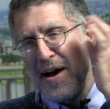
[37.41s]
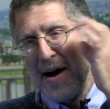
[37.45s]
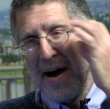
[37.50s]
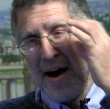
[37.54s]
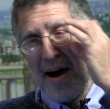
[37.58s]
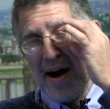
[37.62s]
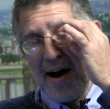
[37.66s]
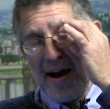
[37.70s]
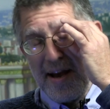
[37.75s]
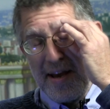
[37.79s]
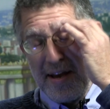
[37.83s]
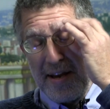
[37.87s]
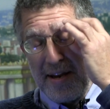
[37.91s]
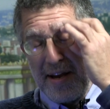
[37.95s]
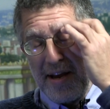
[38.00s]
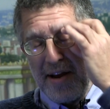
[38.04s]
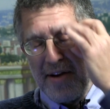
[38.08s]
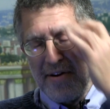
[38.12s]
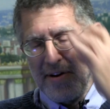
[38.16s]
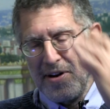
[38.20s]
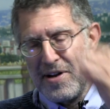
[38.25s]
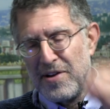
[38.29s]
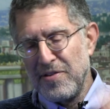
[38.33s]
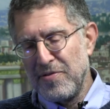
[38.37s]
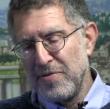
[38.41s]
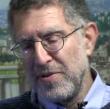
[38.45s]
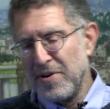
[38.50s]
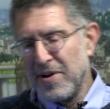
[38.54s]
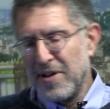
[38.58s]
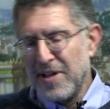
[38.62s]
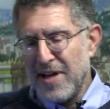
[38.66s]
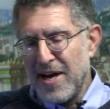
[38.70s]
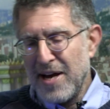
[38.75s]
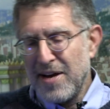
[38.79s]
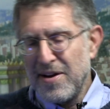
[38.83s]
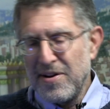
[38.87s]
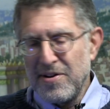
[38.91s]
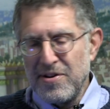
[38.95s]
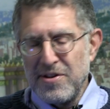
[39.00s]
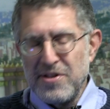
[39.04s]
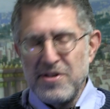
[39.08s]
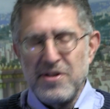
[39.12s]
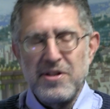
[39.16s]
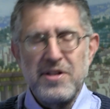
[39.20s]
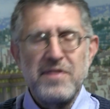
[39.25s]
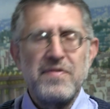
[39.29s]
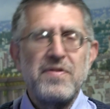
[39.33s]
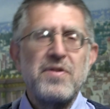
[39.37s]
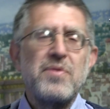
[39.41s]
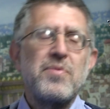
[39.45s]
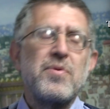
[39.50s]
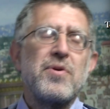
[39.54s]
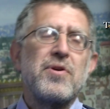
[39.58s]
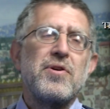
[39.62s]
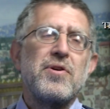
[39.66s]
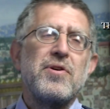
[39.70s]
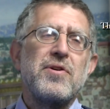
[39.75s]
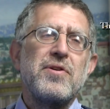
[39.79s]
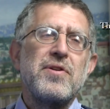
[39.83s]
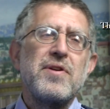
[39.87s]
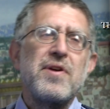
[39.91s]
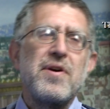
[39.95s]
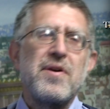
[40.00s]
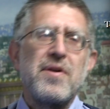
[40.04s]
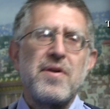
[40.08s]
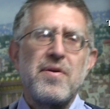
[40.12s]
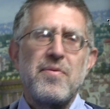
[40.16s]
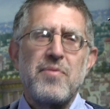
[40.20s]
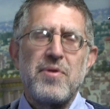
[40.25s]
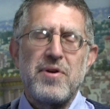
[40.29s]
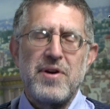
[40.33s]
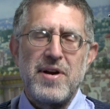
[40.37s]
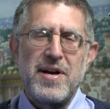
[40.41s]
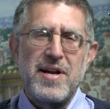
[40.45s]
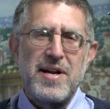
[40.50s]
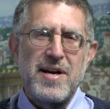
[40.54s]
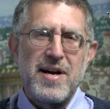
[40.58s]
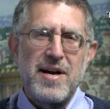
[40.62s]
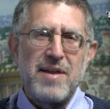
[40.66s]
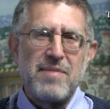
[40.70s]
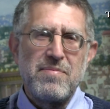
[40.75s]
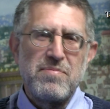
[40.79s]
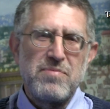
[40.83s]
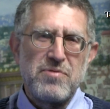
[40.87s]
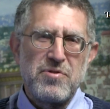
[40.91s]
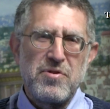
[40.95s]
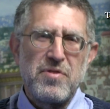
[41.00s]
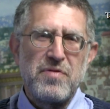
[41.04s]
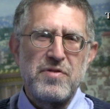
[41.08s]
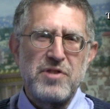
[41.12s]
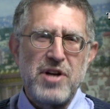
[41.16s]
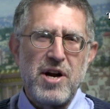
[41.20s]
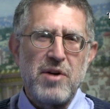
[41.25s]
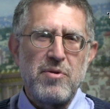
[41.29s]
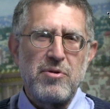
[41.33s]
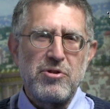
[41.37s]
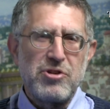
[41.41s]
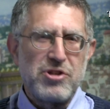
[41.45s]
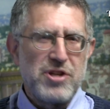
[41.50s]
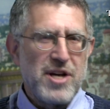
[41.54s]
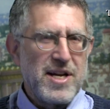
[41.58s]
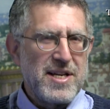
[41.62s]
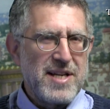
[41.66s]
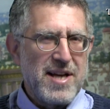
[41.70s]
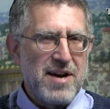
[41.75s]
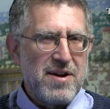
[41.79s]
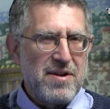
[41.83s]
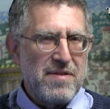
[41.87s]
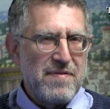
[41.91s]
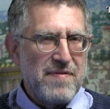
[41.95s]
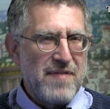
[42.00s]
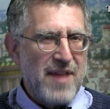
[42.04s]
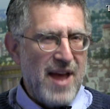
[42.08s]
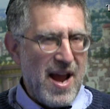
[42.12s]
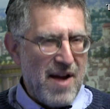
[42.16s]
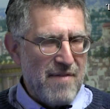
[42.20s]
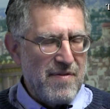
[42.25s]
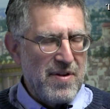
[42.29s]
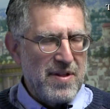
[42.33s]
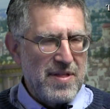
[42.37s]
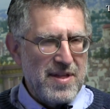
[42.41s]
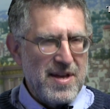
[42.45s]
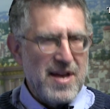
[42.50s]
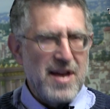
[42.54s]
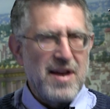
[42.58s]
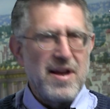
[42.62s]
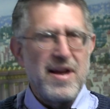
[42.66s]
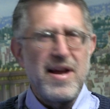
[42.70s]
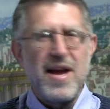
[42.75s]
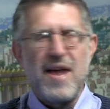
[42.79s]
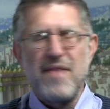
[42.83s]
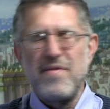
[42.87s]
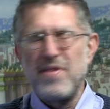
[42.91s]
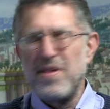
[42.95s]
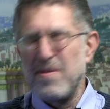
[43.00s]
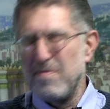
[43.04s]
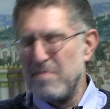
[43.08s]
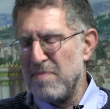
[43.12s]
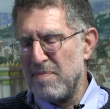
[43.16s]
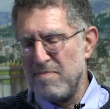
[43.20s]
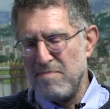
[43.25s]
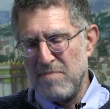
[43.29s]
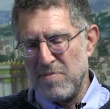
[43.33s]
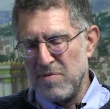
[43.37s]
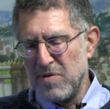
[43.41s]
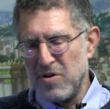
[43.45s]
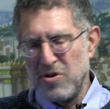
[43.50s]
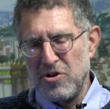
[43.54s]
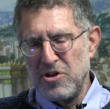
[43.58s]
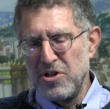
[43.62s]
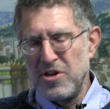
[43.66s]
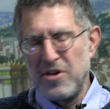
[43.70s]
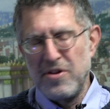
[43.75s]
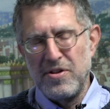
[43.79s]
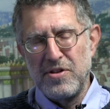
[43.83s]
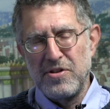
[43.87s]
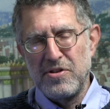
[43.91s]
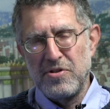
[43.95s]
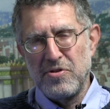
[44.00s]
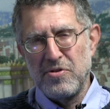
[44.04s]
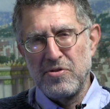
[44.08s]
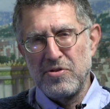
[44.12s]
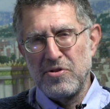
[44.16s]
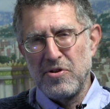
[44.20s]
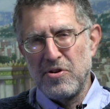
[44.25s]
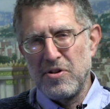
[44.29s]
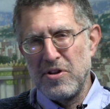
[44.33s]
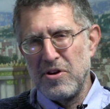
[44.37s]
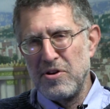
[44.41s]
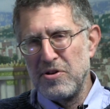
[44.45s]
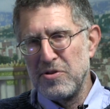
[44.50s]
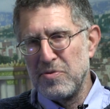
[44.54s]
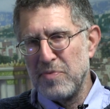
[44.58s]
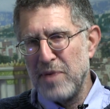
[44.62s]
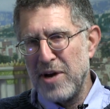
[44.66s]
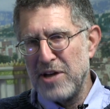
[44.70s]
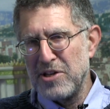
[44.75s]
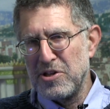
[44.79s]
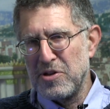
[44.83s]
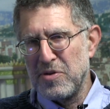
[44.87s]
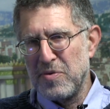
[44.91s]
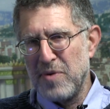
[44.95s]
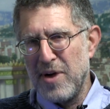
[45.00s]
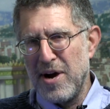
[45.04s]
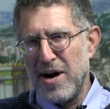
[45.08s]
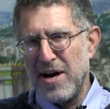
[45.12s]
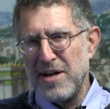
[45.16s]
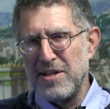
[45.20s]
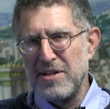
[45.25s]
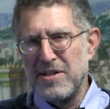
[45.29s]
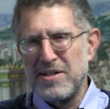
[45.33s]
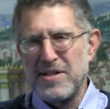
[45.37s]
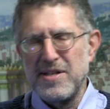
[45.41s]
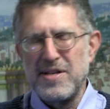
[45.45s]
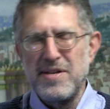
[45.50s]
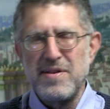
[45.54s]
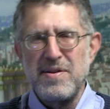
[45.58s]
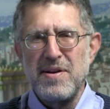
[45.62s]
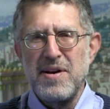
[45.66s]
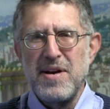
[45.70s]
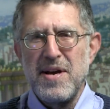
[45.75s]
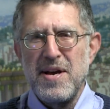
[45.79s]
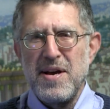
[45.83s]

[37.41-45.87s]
Here in Israel, like a good deal of the world, we're in a sort of general shutdown of everything. Every good deal of the stores are closed, restaurants and